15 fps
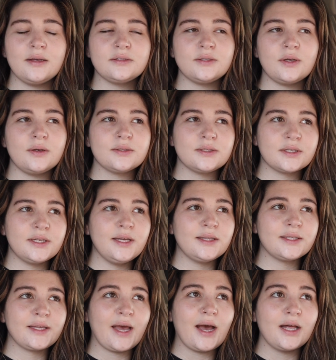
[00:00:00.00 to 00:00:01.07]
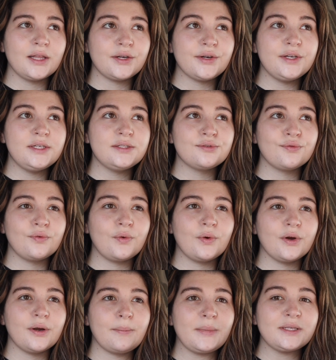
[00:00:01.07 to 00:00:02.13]
So I was looking at the calories
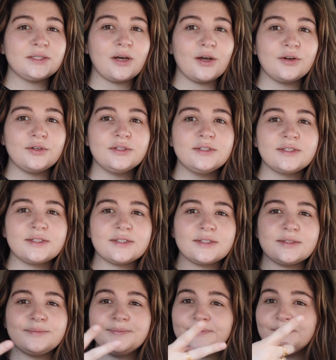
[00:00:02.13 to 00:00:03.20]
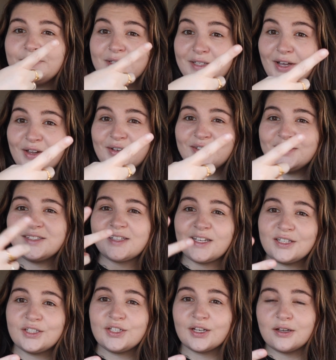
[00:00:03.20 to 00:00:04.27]
for McDonald's
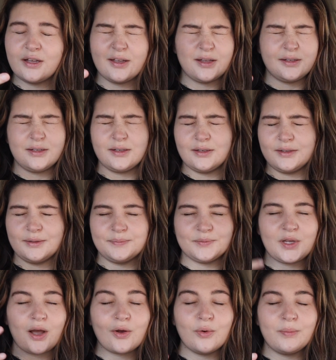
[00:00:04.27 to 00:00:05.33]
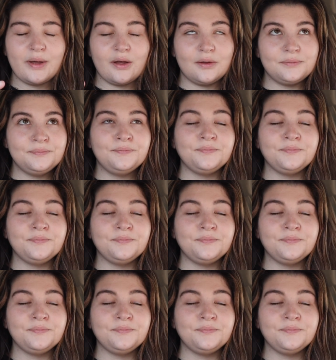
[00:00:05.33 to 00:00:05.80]
and Taco Bell,